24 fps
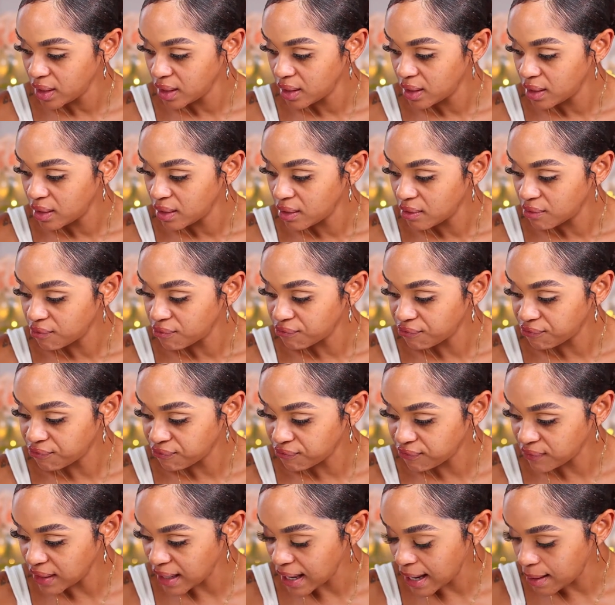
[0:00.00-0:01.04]

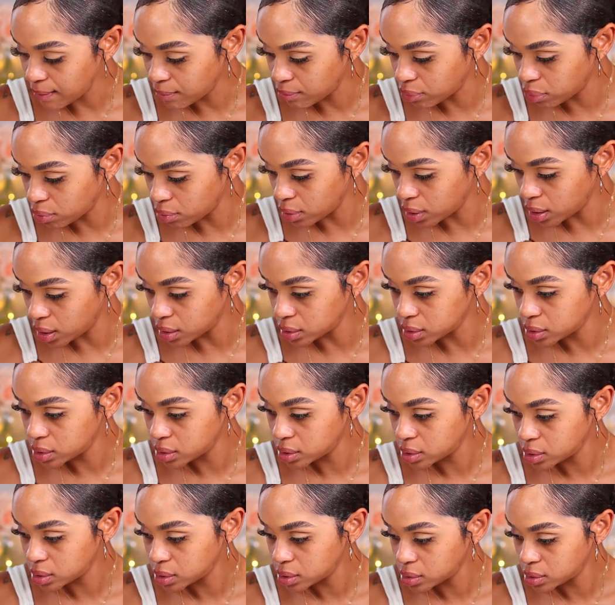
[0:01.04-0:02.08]
flat
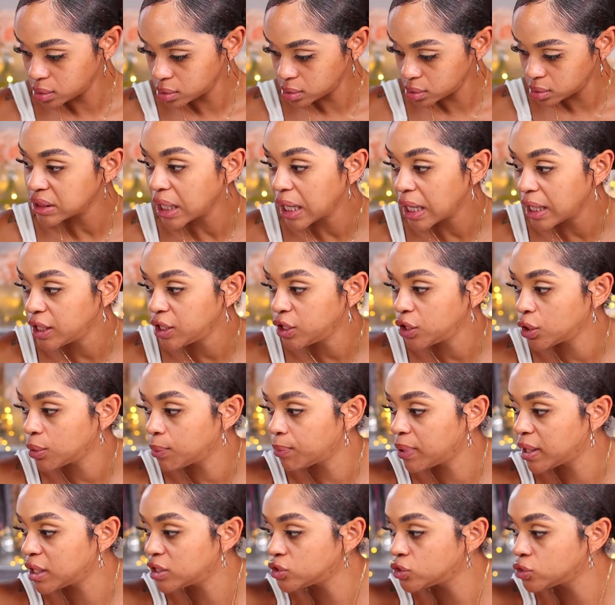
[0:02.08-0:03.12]
brush, tinier
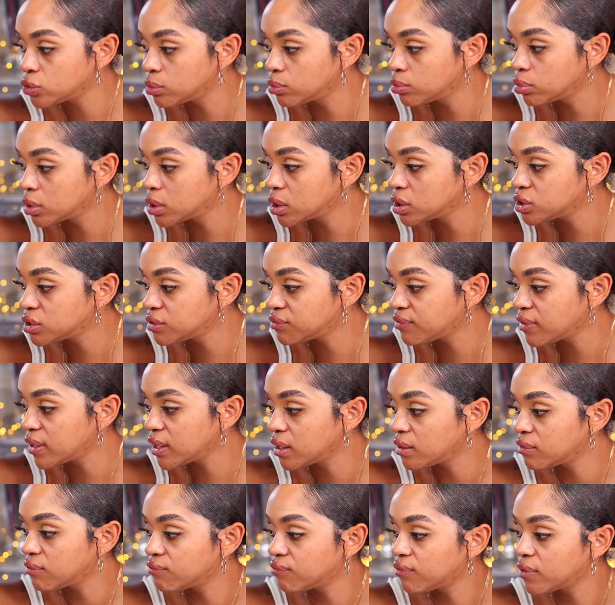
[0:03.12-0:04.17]
pencil brush if I
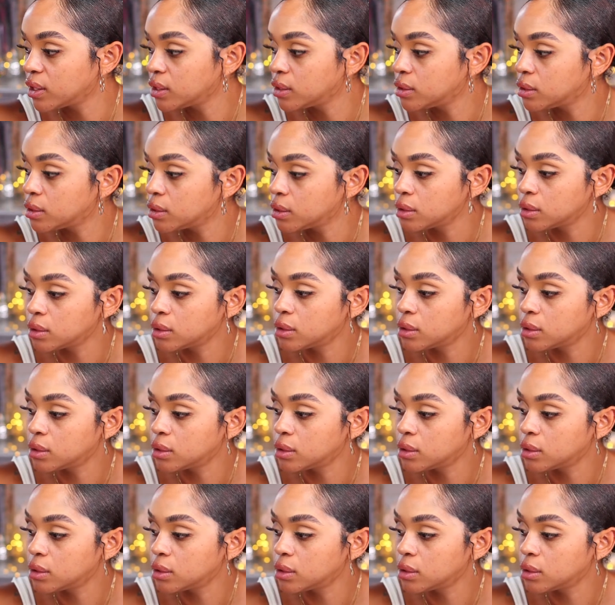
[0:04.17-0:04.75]
can find it.